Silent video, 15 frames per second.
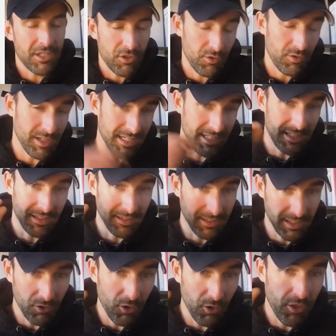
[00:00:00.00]
How can I do these
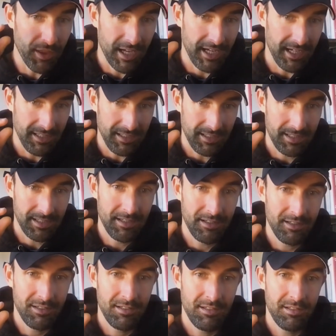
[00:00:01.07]
little
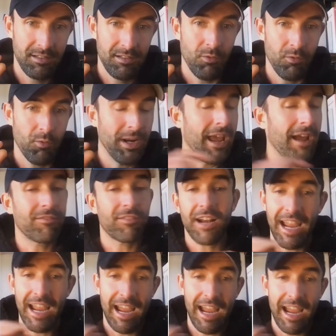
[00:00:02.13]
things
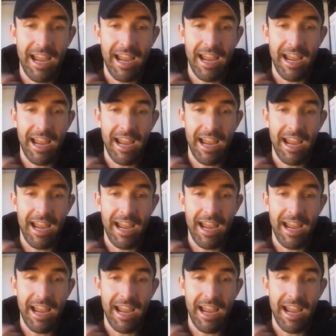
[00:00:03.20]
whenever I...